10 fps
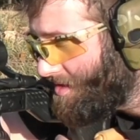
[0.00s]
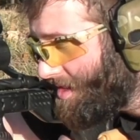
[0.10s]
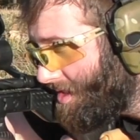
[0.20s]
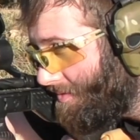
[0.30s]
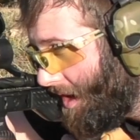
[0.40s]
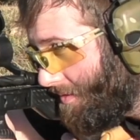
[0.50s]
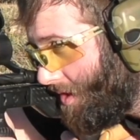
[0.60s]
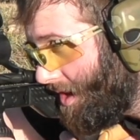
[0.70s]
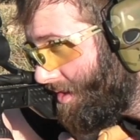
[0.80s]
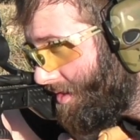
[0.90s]
65
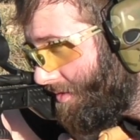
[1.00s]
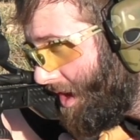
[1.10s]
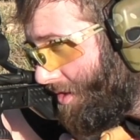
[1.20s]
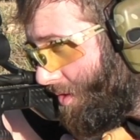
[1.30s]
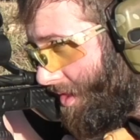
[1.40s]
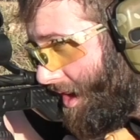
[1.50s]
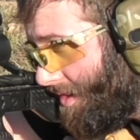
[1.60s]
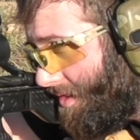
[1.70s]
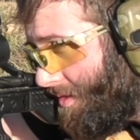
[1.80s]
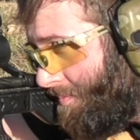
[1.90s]
grains of
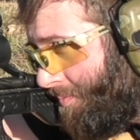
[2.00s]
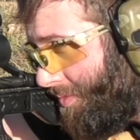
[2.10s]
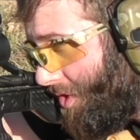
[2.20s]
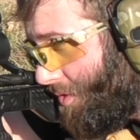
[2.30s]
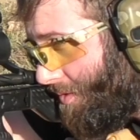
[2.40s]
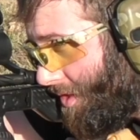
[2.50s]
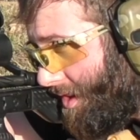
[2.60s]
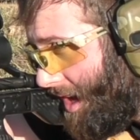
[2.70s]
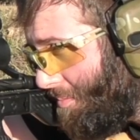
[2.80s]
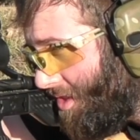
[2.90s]
H1000 going for the
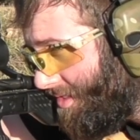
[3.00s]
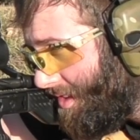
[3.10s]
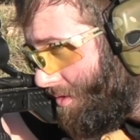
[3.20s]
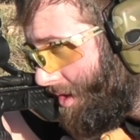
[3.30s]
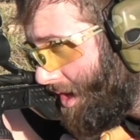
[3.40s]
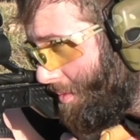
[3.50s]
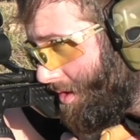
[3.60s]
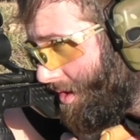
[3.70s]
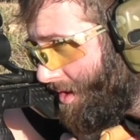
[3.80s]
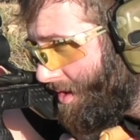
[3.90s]
top of the center diamond.